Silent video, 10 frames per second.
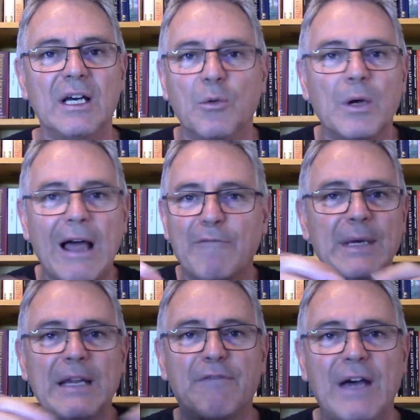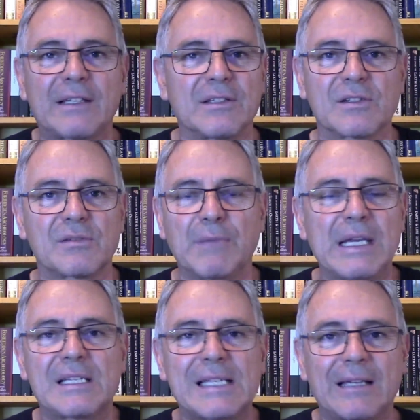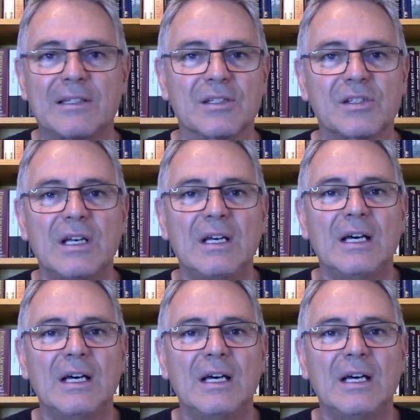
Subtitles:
we'll have many factors, many sectors.